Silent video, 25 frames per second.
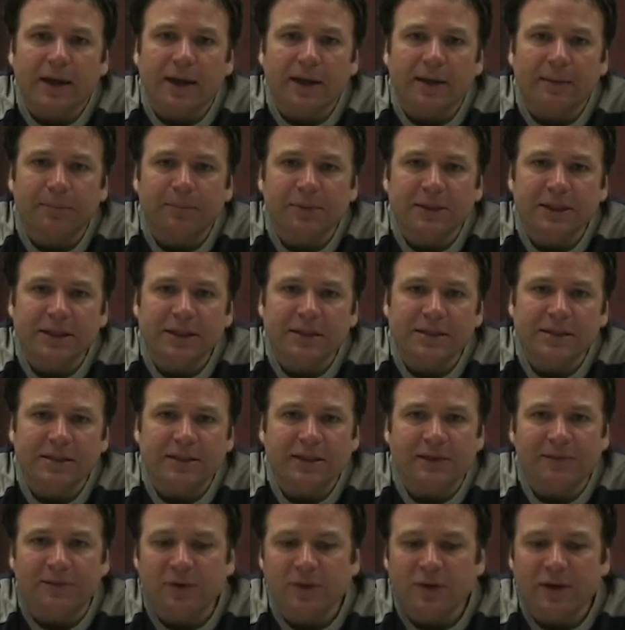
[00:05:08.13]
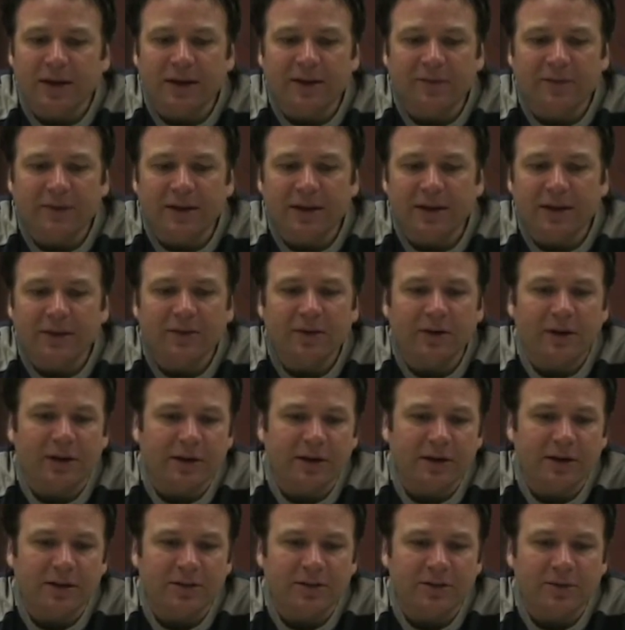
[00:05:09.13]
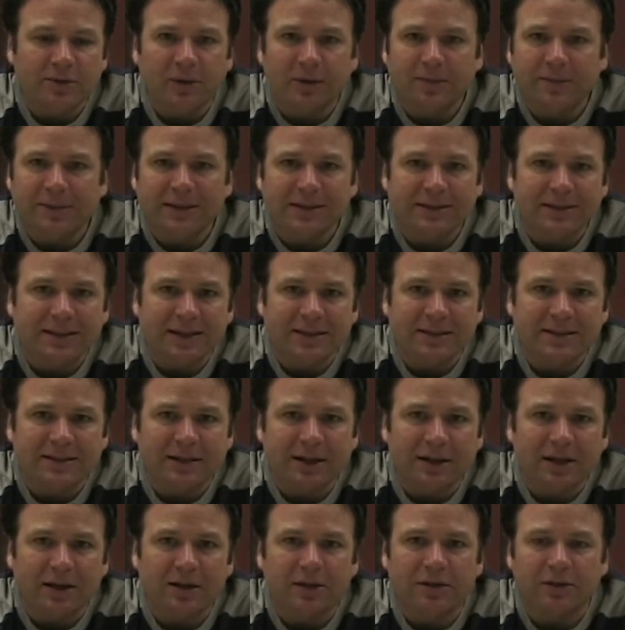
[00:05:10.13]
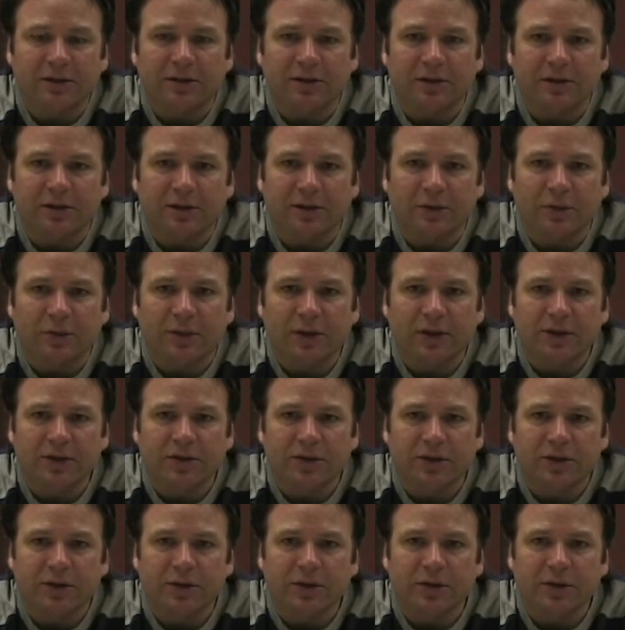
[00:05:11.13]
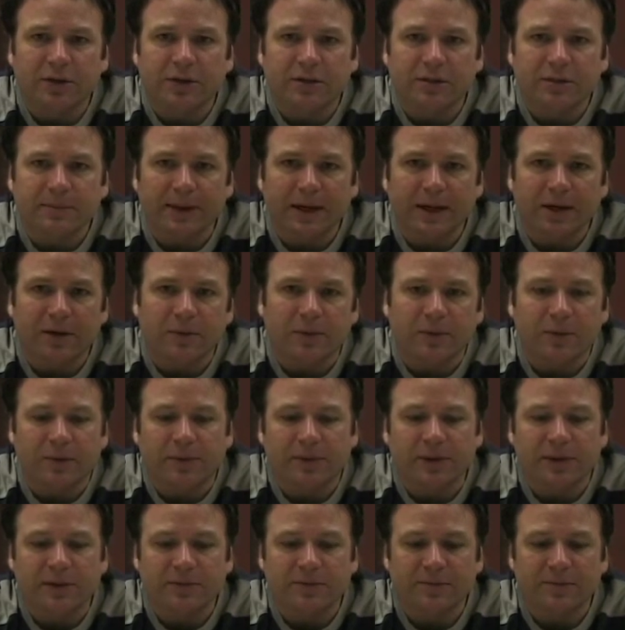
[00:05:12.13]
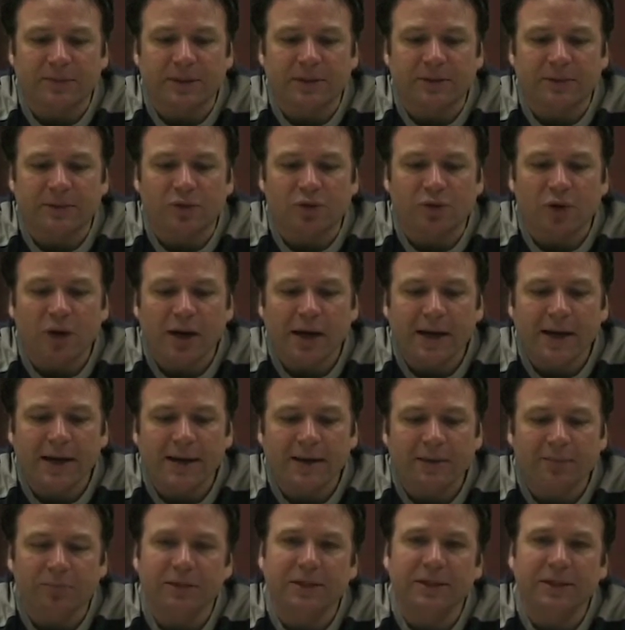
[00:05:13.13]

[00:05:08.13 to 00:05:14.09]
And please, if you have any other areas you want me to test out or things you're curious about, want things for me to try,